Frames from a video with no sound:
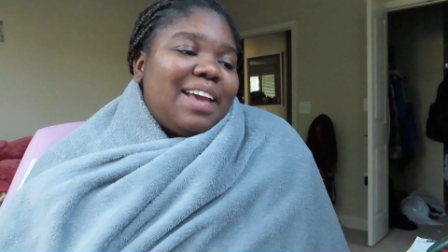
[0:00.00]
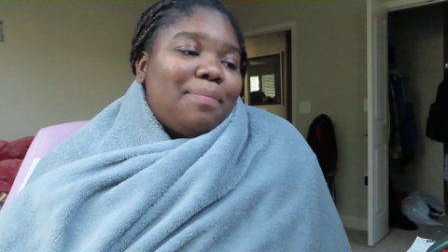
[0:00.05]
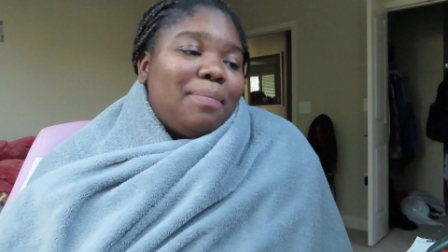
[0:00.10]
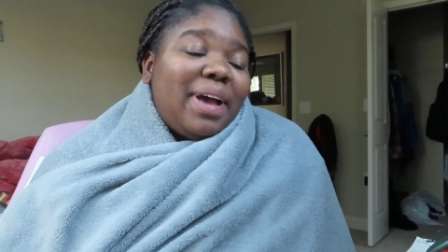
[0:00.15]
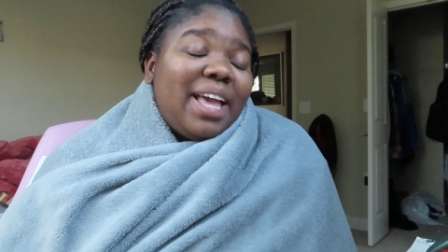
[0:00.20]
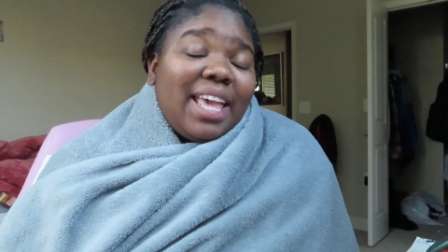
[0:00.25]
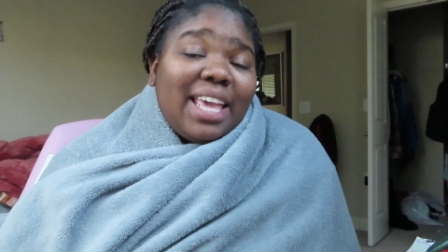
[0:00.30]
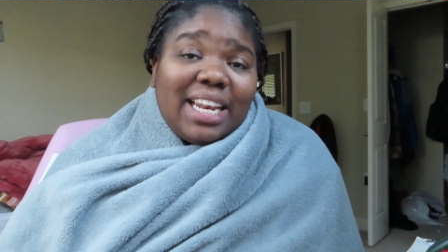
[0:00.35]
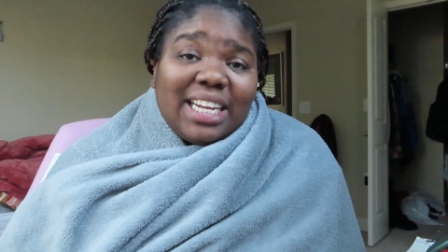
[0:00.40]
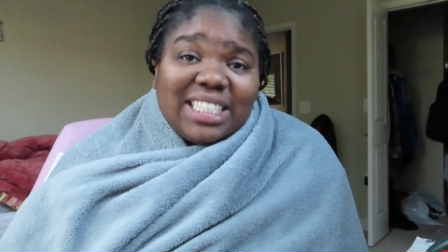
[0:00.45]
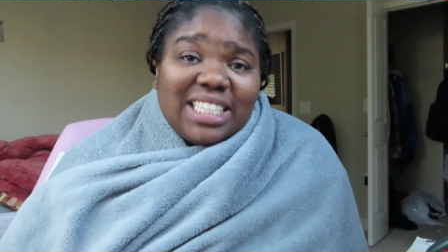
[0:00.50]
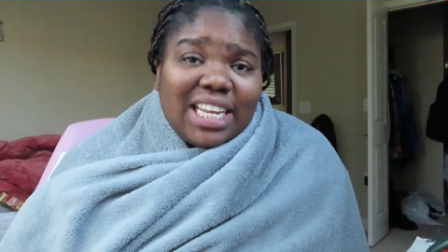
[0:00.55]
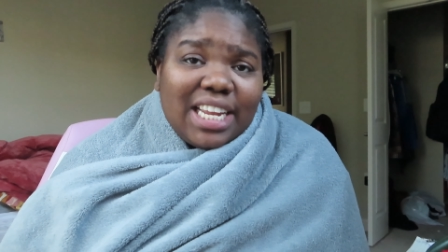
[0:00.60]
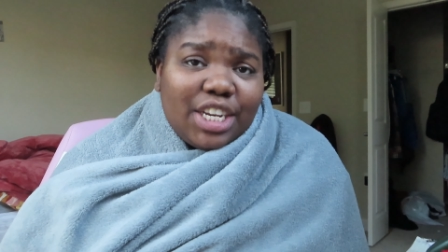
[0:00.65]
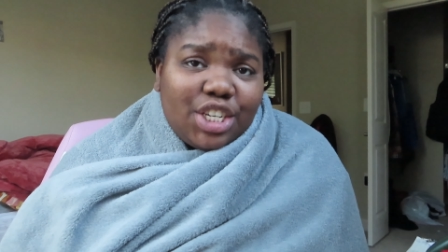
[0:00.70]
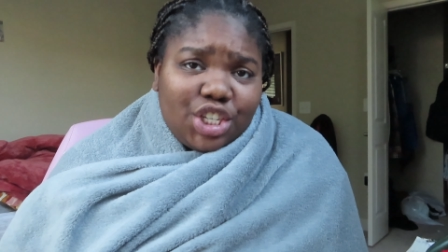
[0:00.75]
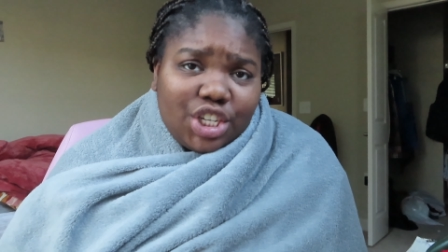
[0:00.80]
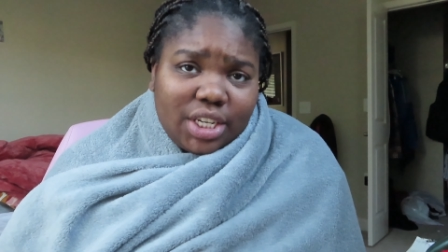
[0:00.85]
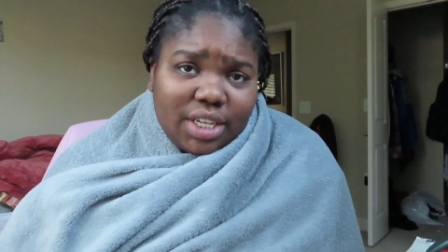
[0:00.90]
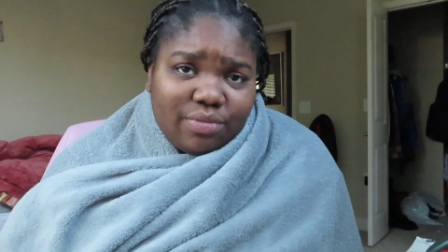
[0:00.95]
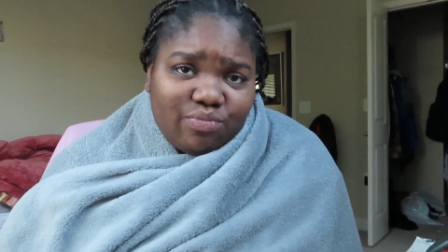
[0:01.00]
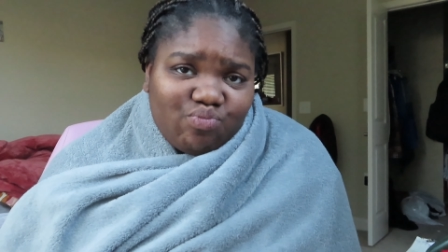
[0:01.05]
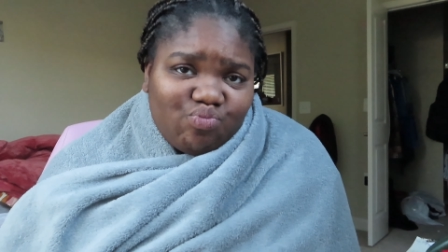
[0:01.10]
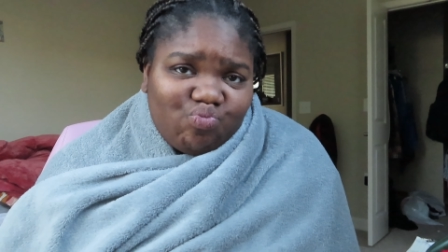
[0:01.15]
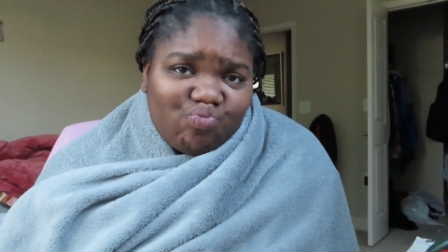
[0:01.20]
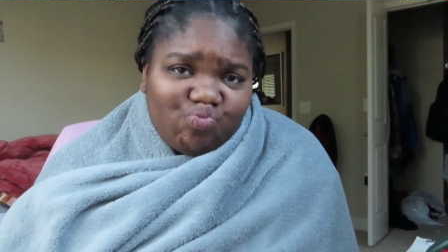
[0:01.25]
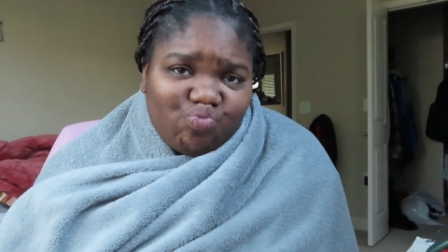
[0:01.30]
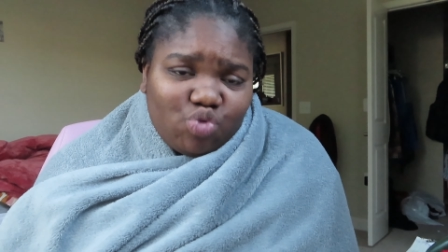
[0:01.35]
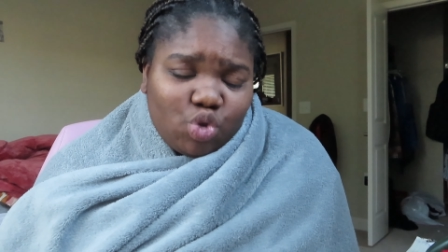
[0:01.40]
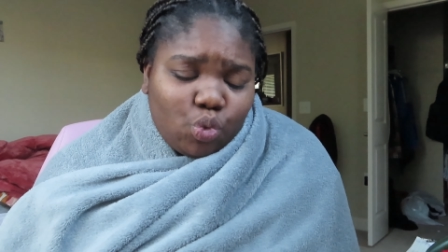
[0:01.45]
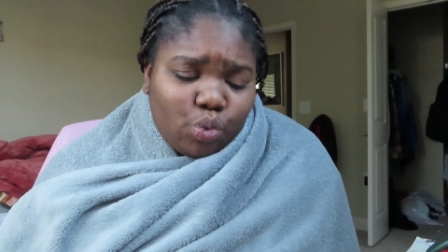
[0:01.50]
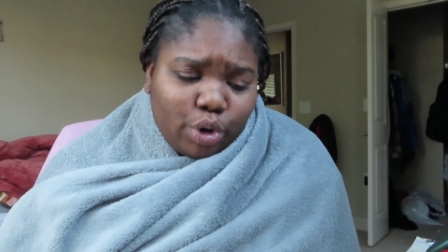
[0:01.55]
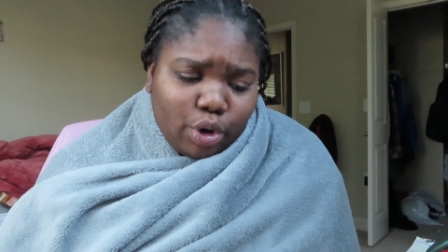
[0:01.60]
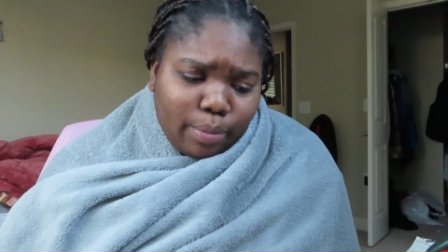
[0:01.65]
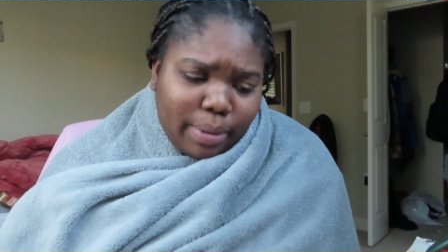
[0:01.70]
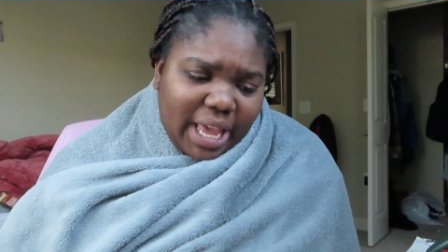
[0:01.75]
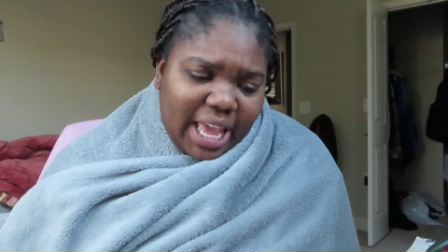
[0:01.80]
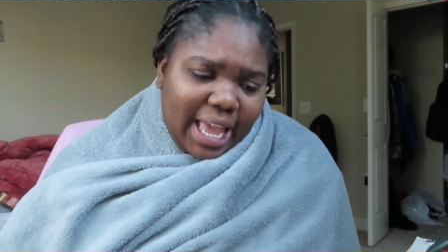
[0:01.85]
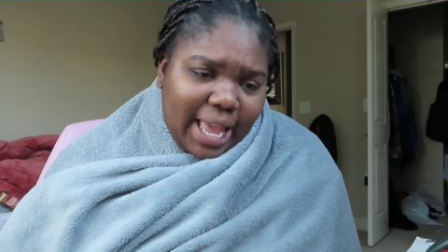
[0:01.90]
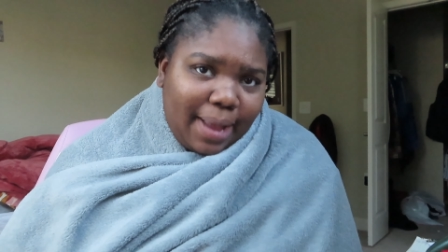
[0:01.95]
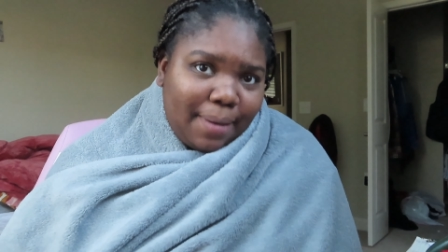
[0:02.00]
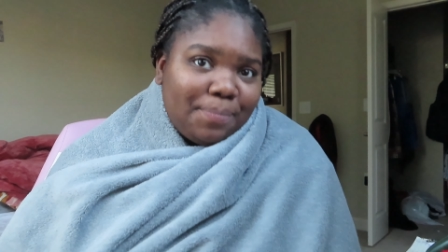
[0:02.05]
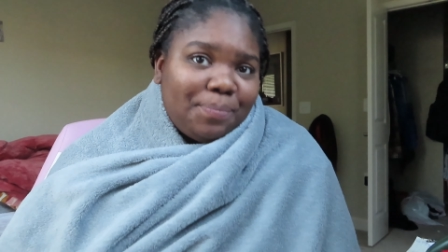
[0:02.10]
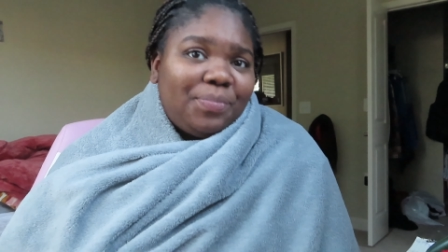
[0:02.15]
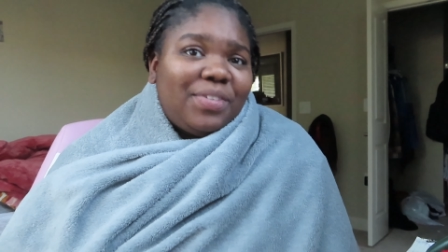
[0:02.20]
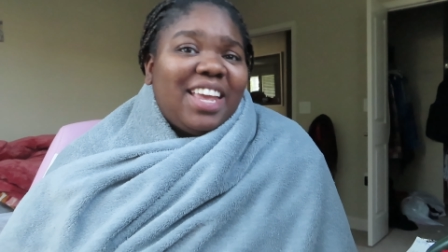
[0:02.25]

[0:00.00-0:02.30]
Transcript: my head is itching real bad.